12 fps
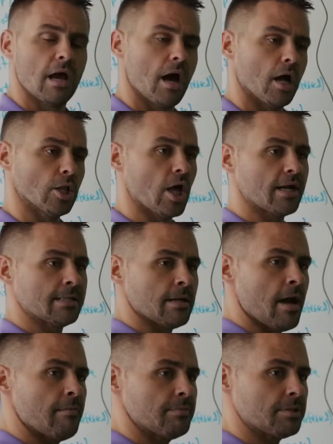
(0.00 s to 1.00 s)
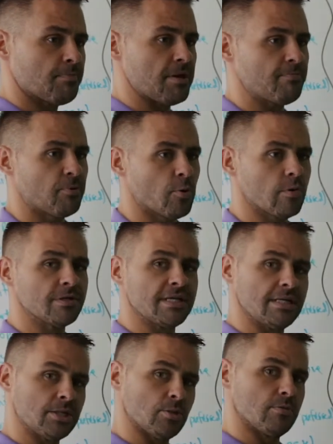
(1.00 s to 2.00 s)
A lot of times people will
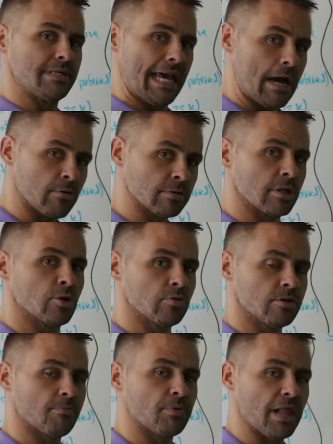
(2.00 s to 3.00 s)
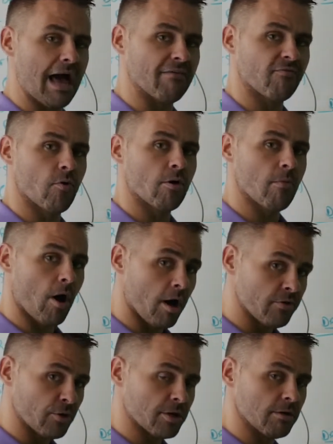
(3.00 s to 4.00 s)
need to download the platform on
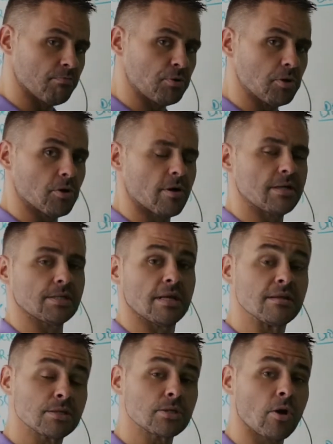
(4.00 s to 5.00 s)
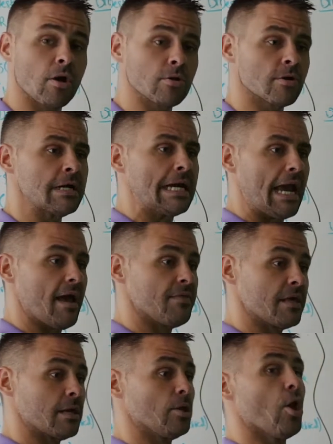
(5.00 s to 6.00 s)
their computer as an installer and
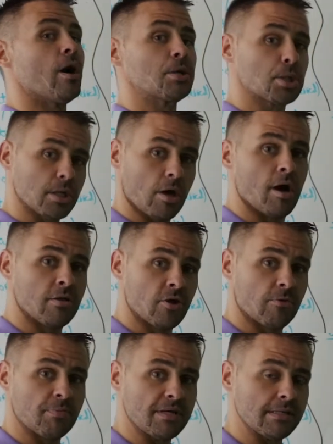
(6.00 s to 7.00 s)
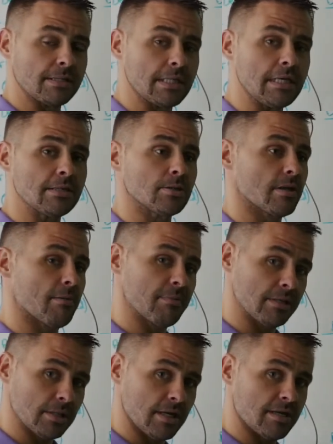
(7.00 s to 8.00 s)
then launch it on their PC. So that
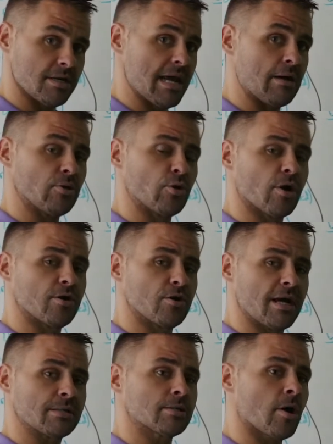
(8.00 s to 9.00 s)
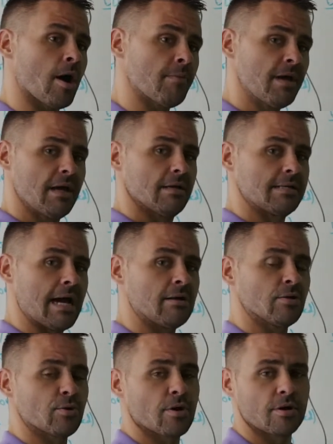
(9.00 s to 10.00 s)
means you need to download on your desktop,
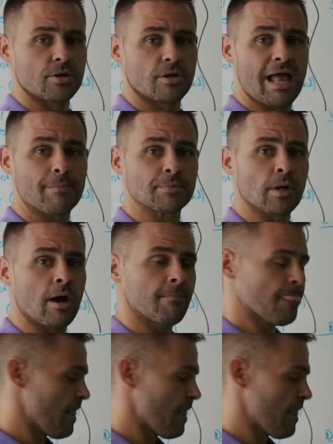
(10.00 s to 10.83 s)
download it on your laptop.